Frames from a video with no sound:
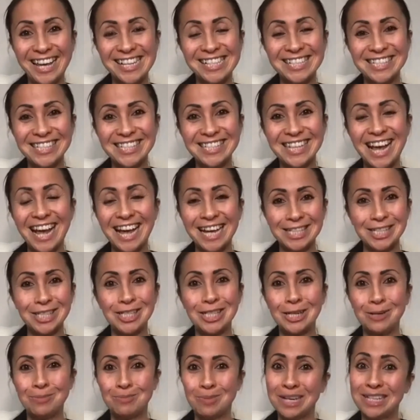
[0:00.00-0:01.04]
it's
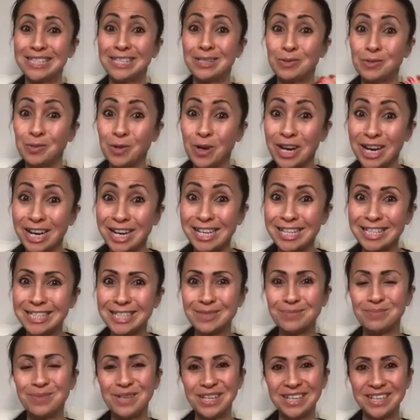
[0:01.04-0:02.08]
actually made it
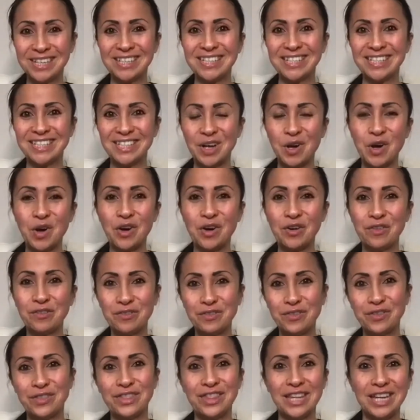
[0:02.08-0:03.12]
worse because of
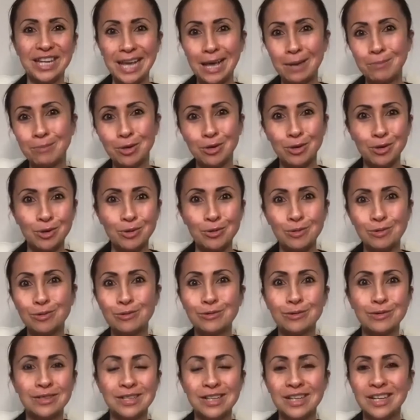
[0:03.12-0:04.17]
the
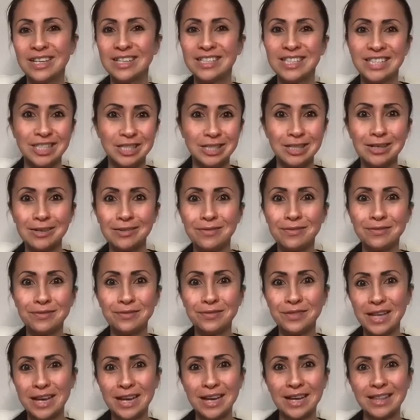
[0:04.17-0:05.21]
chemical stuff
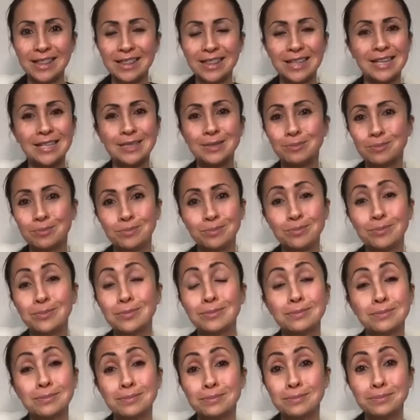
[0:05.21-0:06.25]
that these
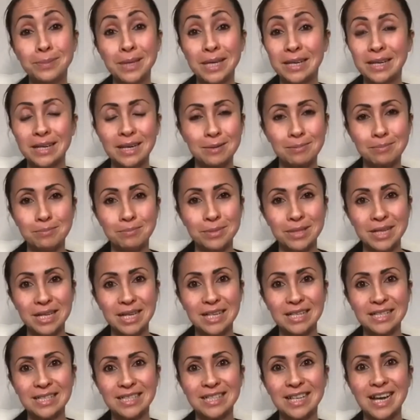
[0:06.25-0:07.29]
big
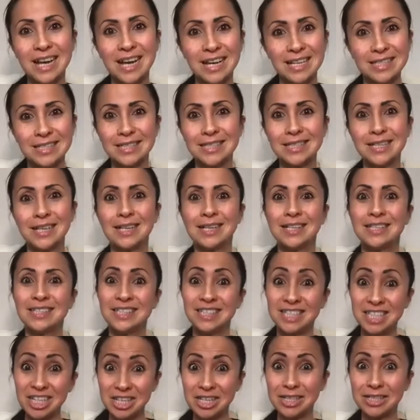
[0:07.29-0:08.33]
companies has
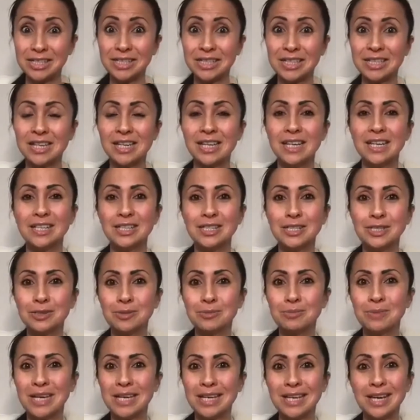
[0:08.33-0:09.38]
done to
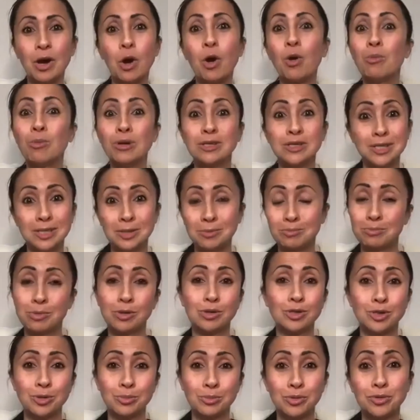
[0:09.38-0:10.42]
make it almost
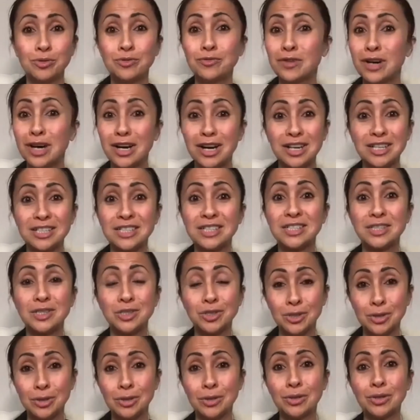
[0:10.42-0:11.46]
impossible for us
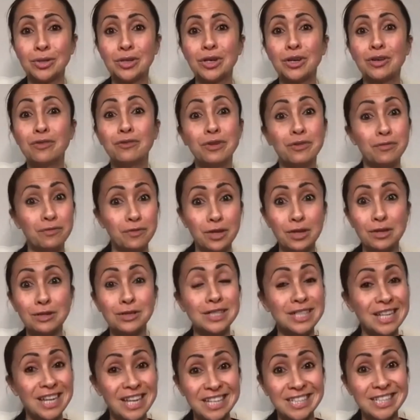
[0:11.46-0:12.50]
to
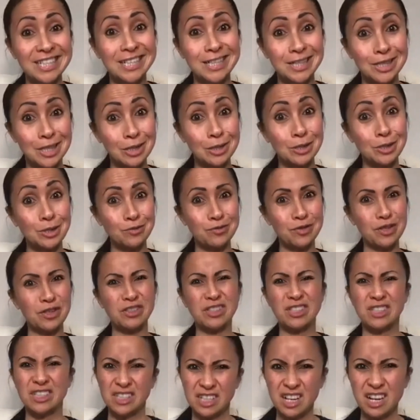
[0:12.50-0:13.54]
refuse eating those
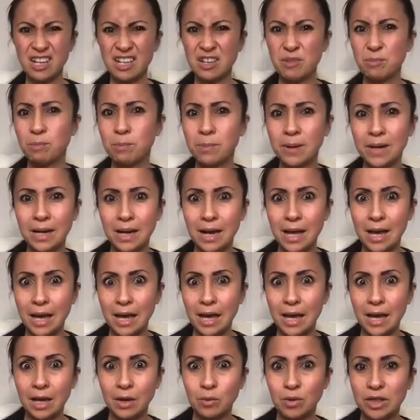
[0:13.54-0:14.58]
foods. It's kind of
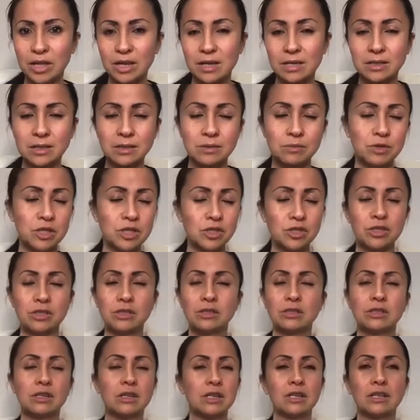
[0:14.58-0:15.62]
playing with us, which
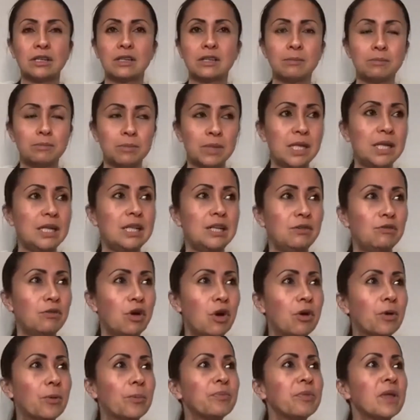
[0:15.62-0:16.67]
is like completely
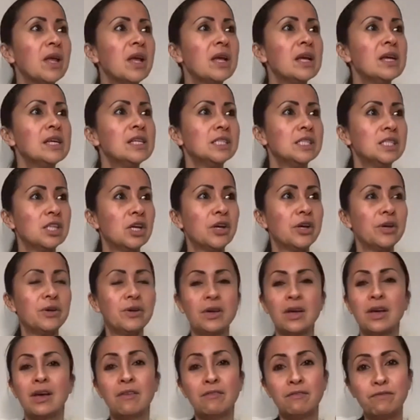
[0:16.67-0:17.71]
wrong. So
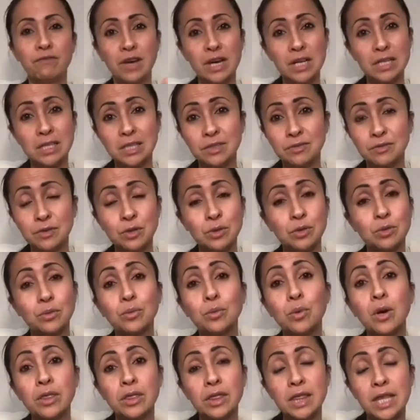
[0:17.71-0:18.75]
first of all,
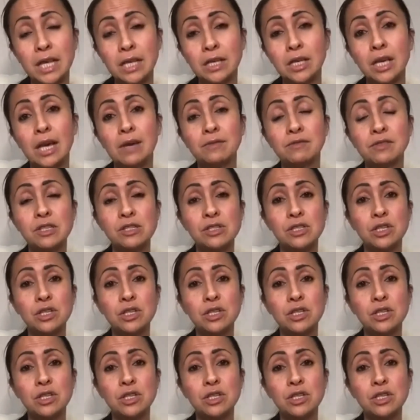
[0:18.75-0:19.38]
one thing you have to